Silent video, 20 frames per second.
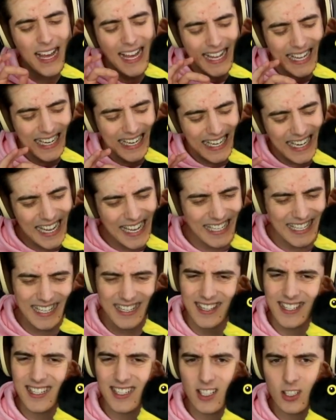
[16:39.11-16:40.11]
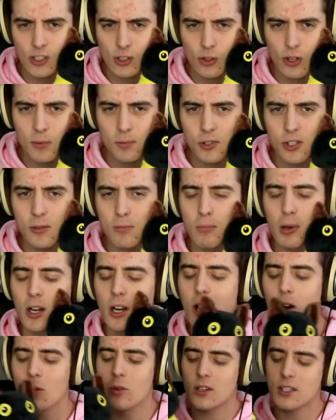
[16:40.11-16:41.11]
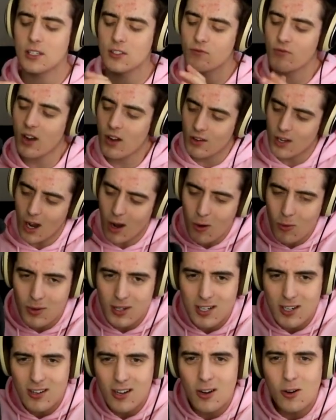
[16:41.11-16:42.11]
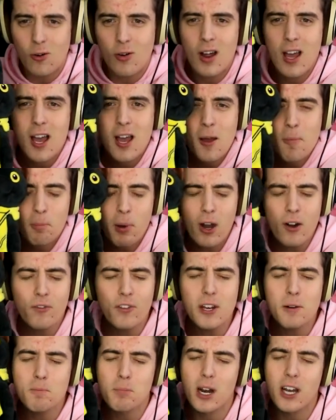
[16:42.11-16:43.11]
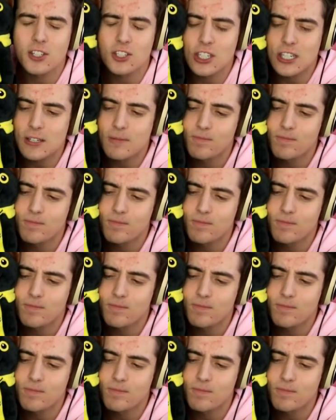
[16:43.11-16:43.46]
Link in the description below. Is very only Lou. Perfect plushie.